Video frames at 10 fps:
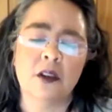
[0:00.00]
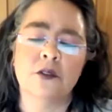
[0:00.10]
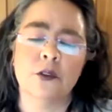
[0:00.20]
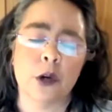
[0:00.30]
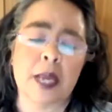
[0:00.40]

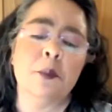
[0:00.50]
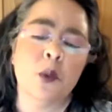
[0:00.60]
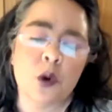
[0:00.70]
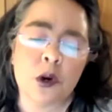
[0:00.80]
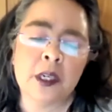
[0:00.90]
for a
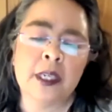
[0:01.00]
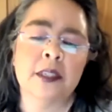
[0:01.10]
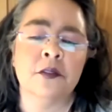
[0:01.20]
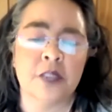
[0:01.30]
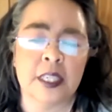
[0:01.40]
more
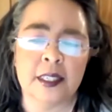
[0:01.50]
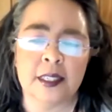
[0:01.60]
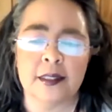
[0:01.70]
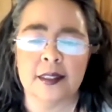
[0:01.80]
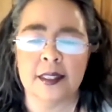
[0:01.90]

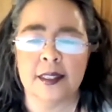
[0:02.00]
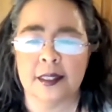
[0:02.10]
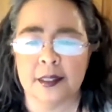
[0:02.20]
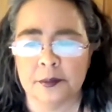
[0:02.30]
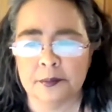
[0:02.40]
convenient
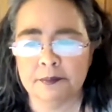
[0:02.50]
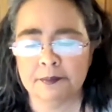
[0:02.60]
season.